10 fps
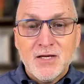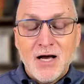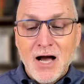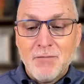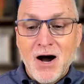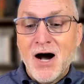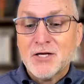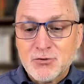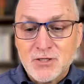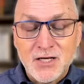I'm
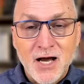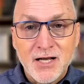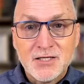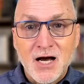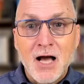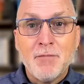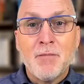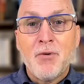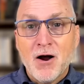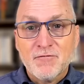ostracized. I'm
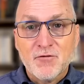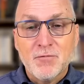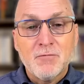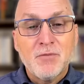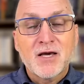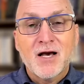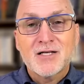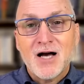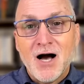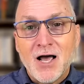apart from him because
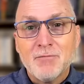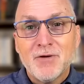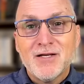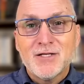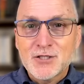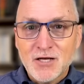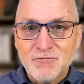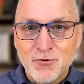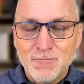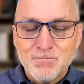I'm
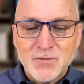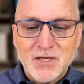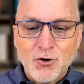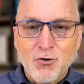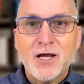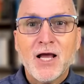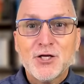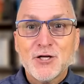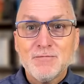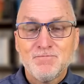sinful.
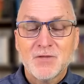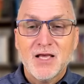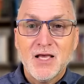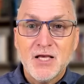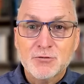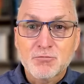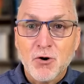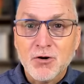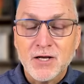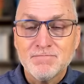Creation is
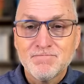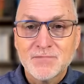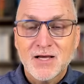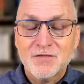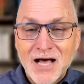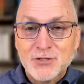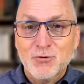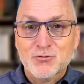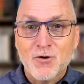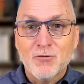broken. That's
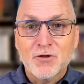what's wrong with